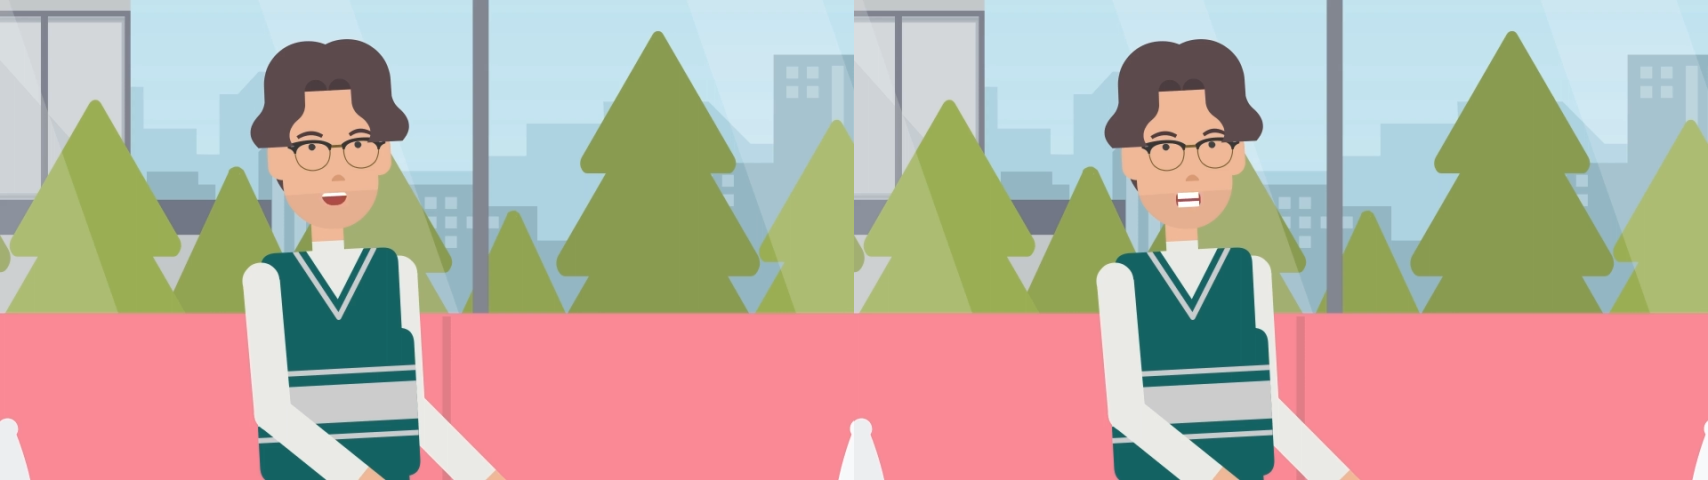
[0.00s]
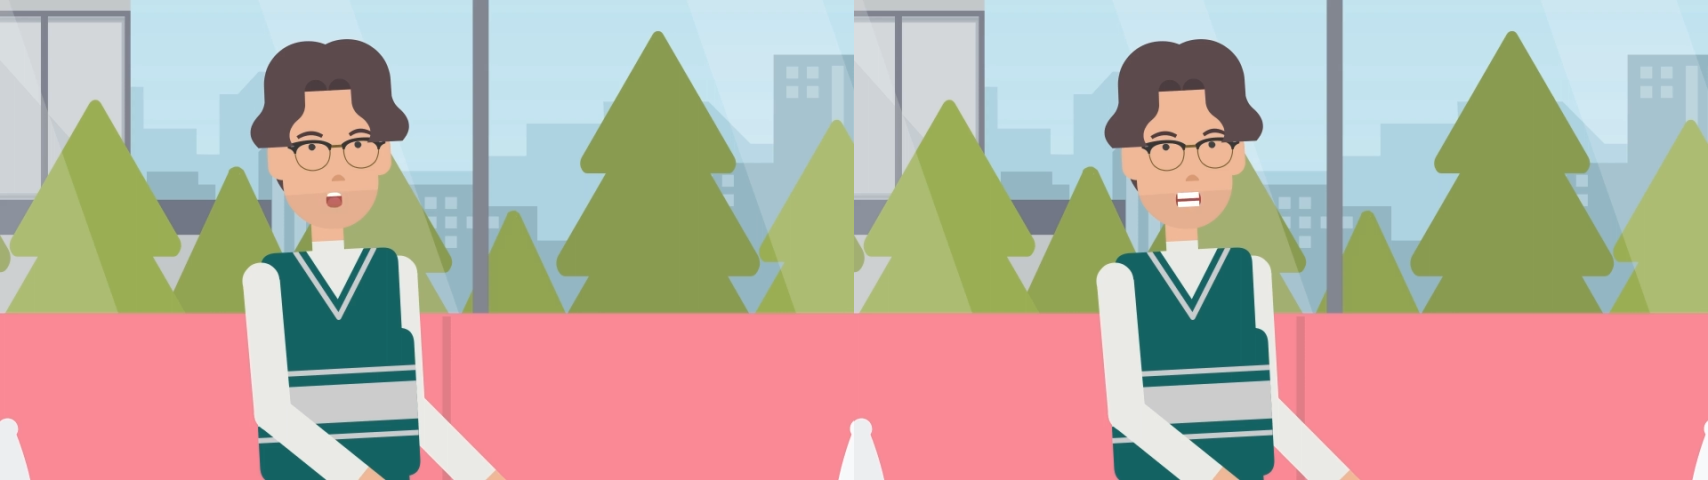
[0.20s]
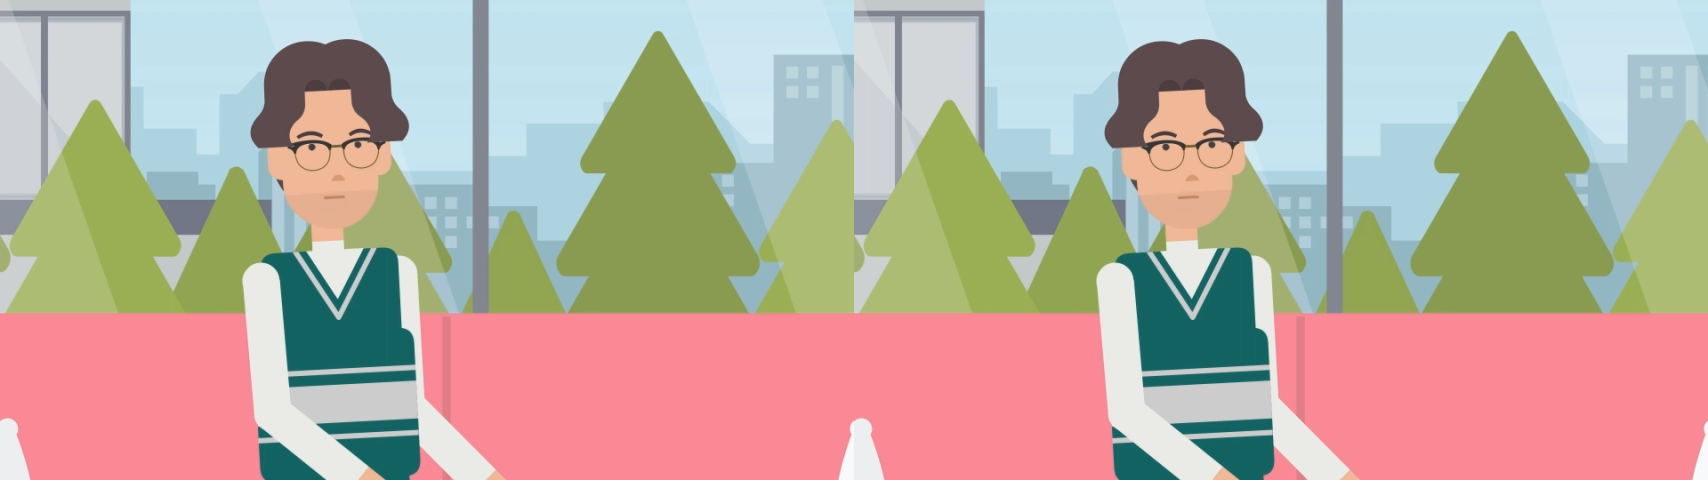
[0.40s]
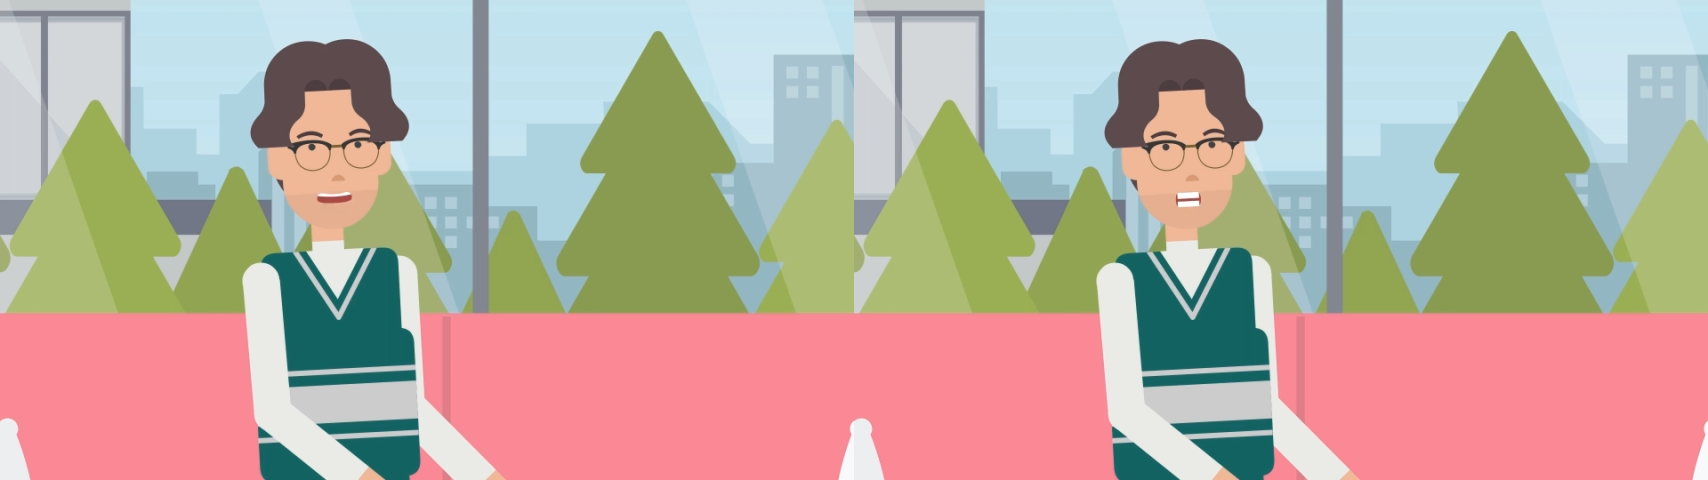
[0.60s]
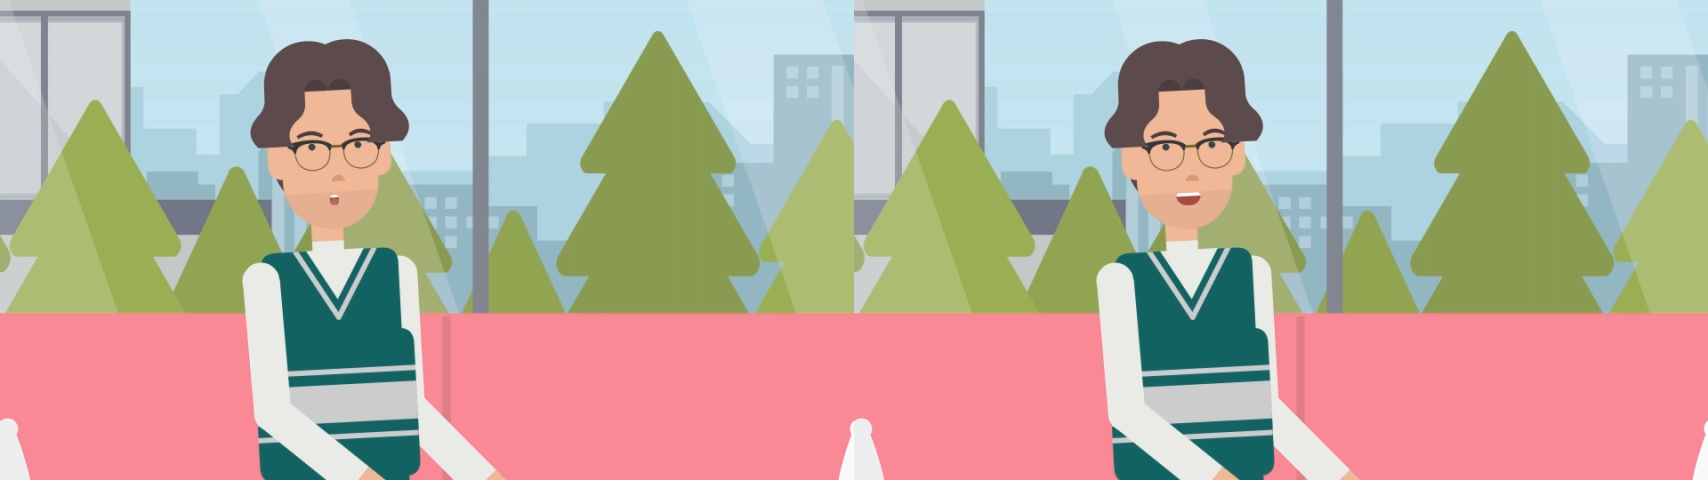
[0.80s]
and
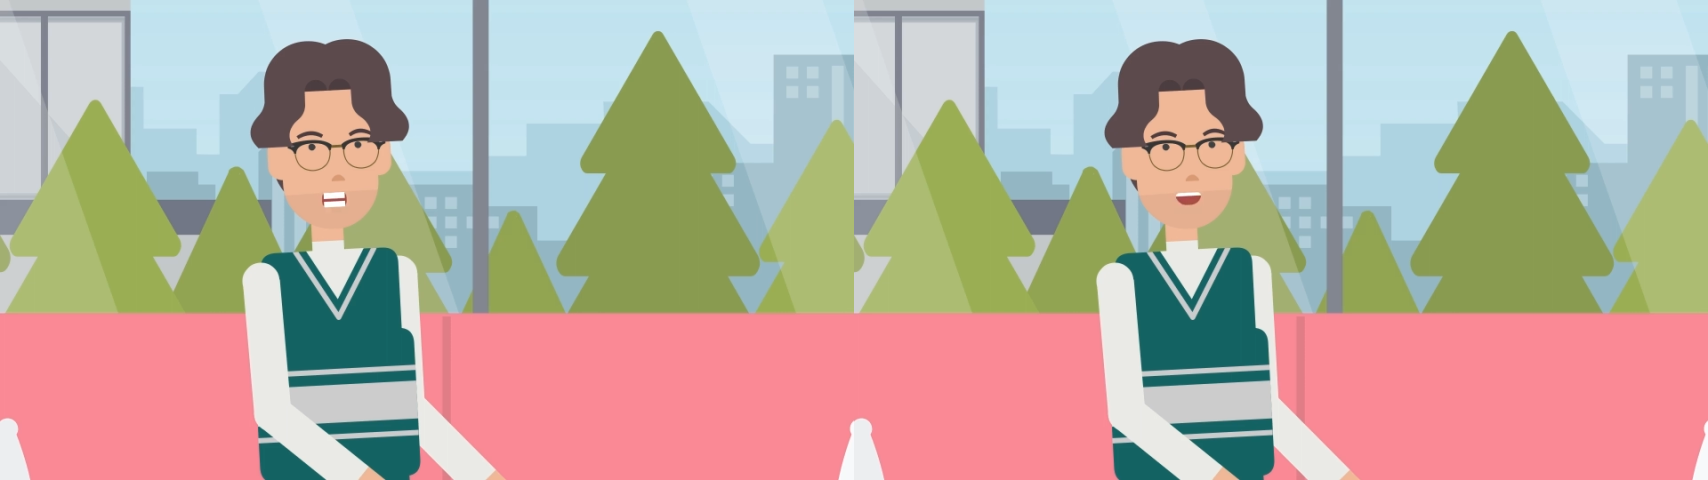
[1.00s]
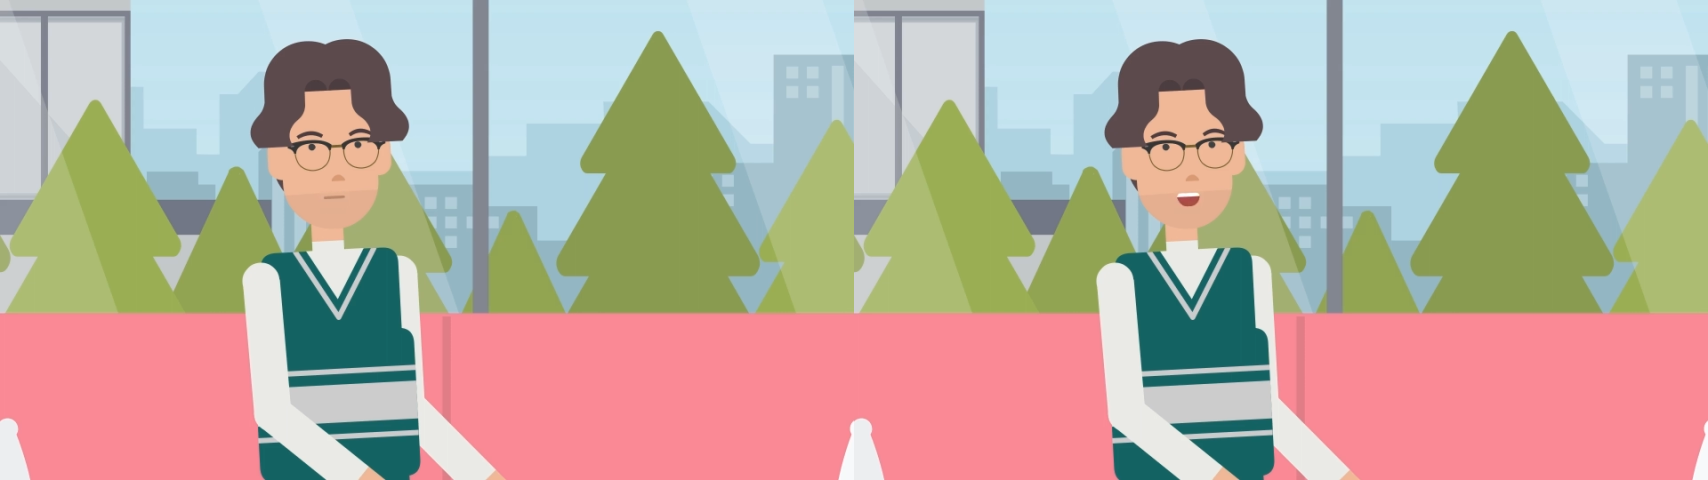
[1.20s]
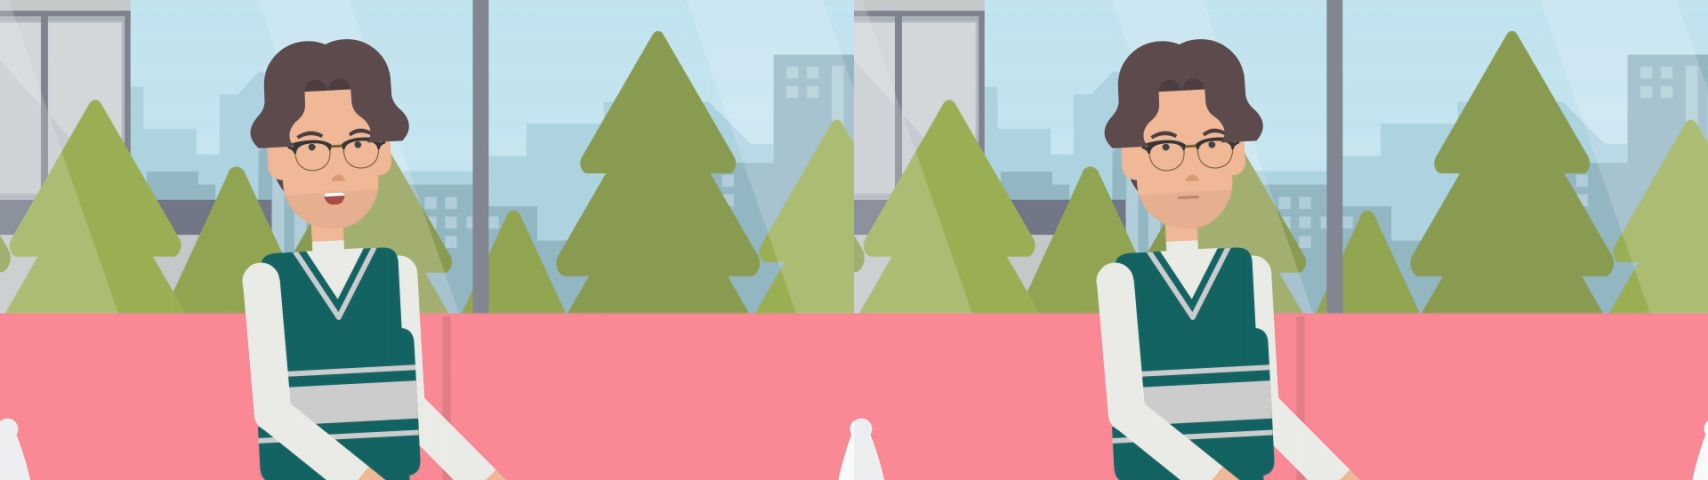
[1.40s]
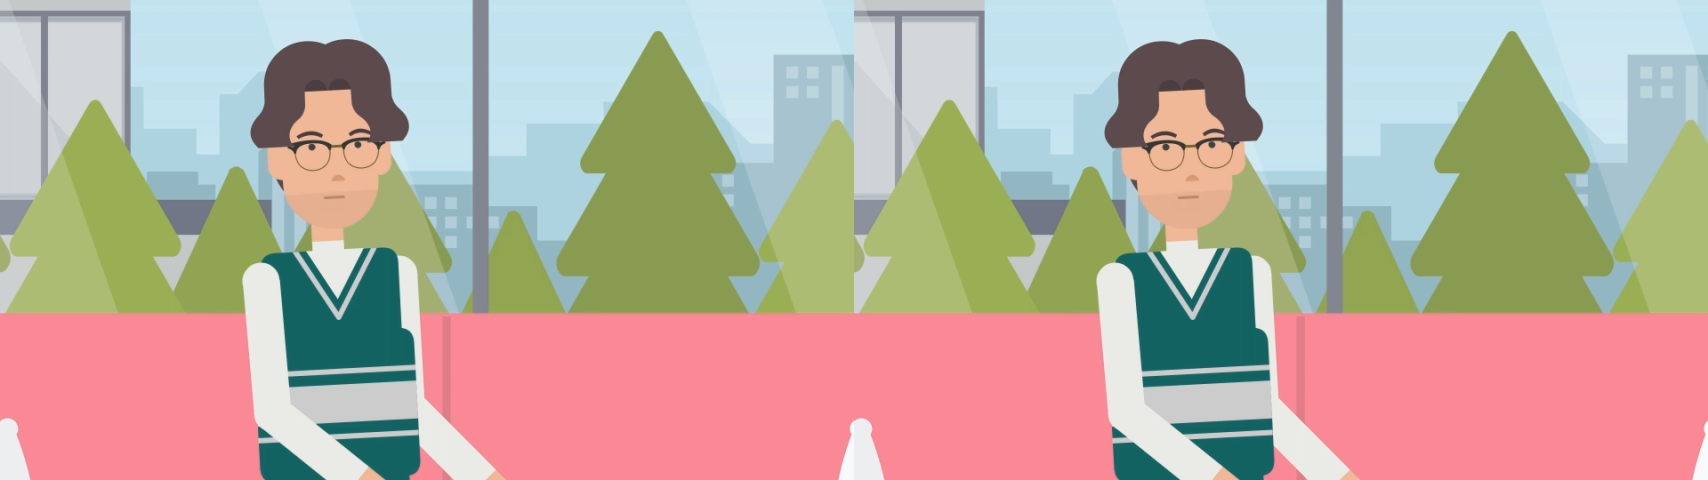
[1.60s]
software development?